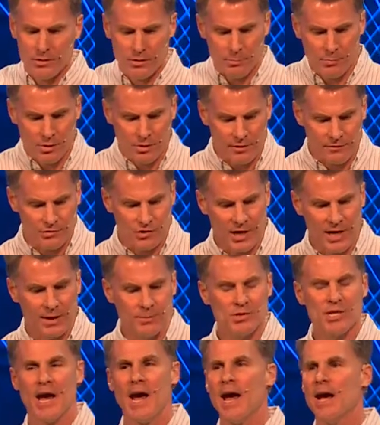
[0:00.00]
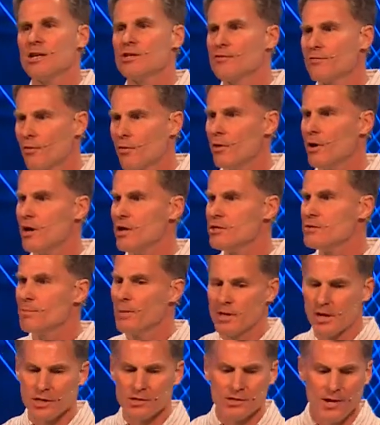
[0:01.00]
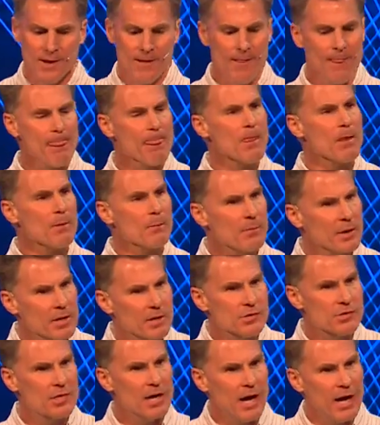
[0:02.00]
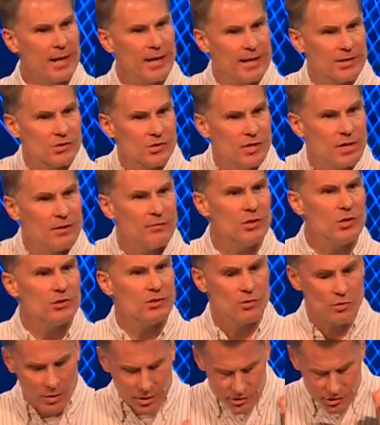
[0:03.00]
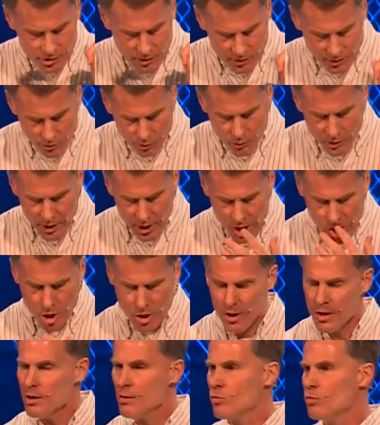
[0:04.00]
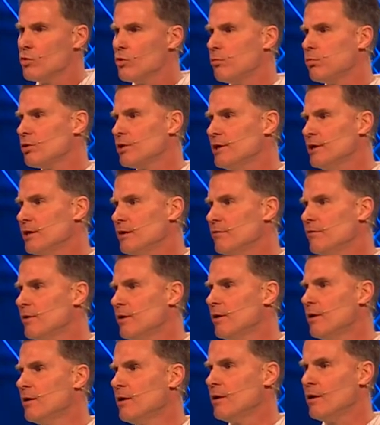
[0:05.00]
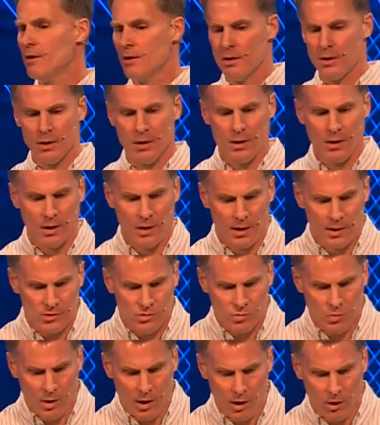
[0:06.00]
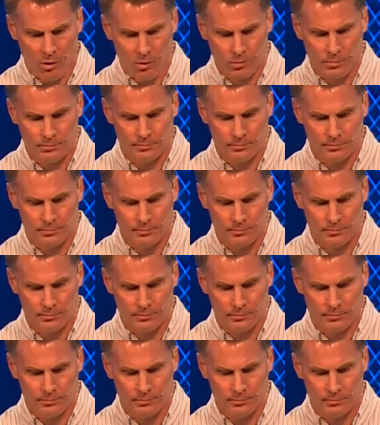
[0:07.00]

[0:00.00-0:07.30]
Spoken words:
the book of James has for us because God has given it to us so that we will believe as well.